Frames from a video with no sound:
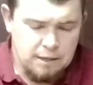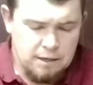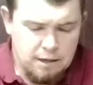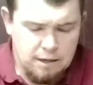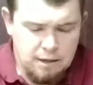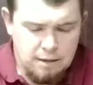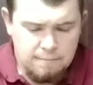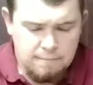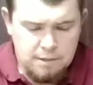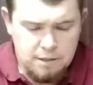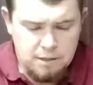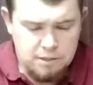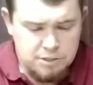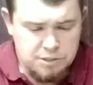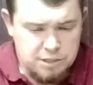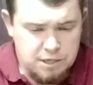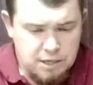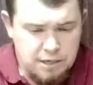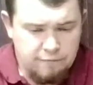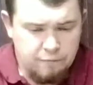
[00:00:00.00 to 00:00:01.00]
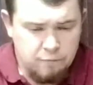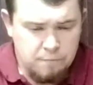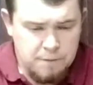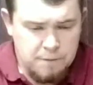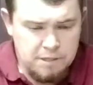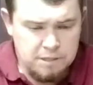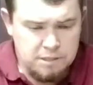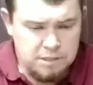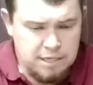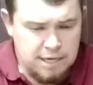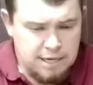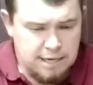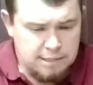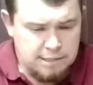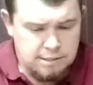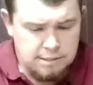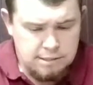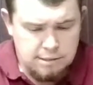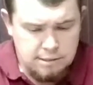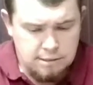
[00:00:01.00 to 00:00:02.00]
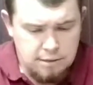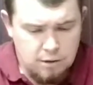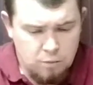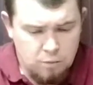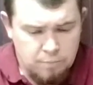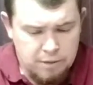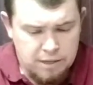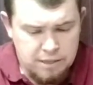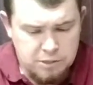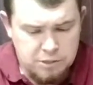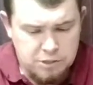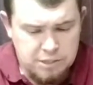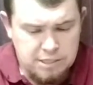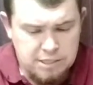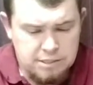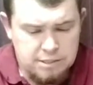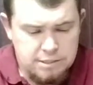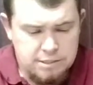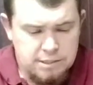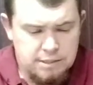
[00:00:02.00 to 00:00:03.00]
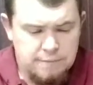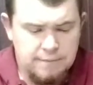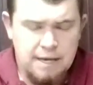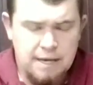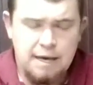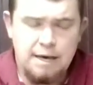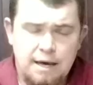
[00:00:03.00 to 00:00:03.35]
A study from this text on page 60,